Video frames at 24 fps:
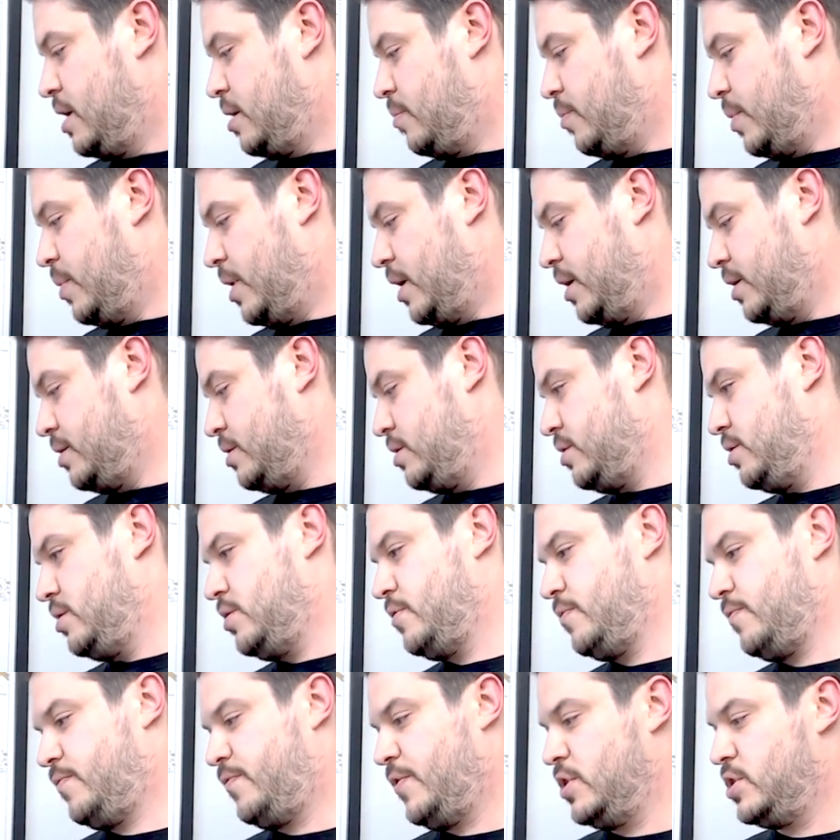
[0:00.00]
But
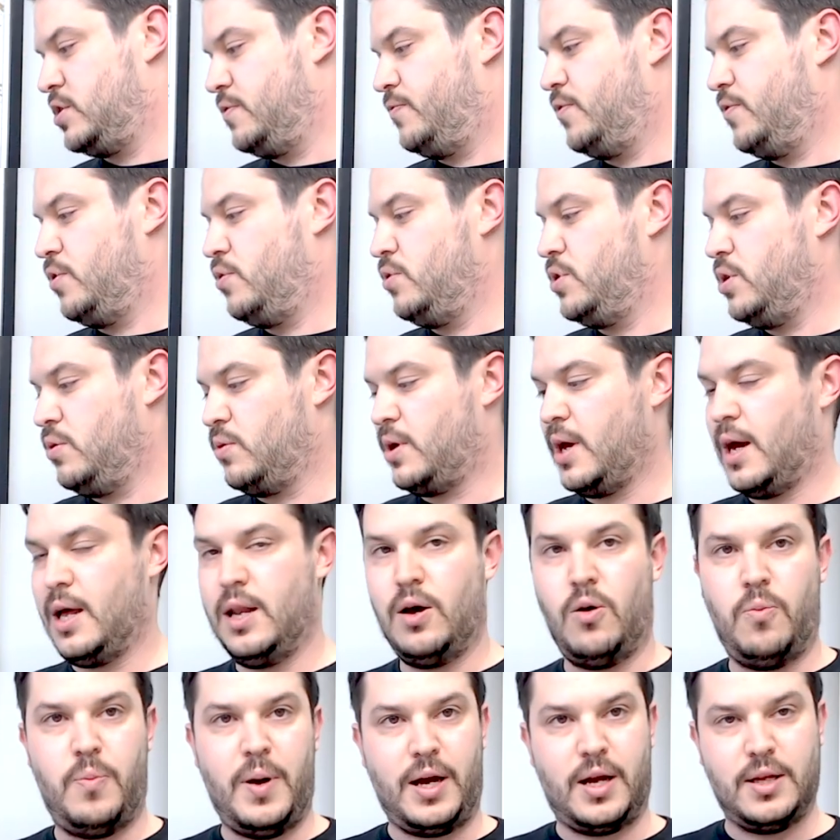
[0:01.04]
first of all, you'll get a little
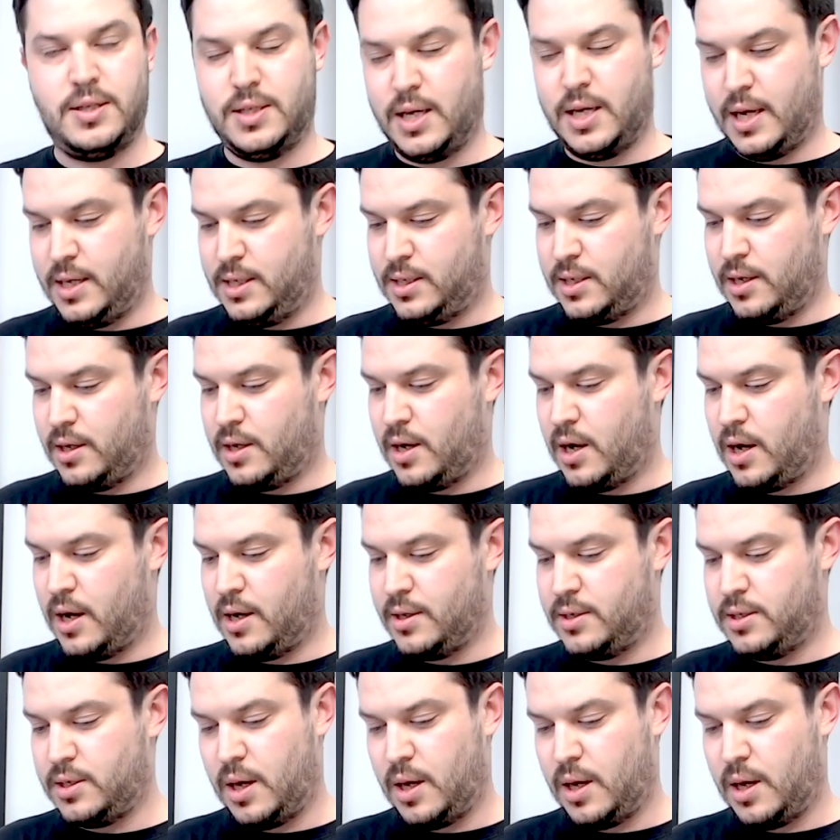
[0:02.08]
pack of tasting cards.